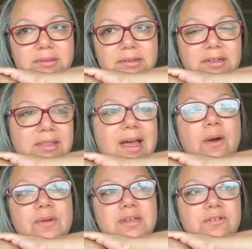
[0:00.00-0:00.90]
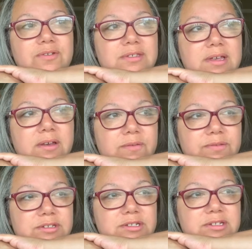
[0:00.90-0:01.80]
and allowing yourself
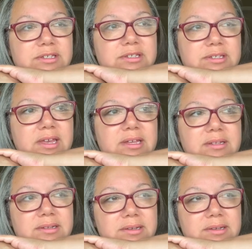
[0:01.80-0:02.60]
to just sit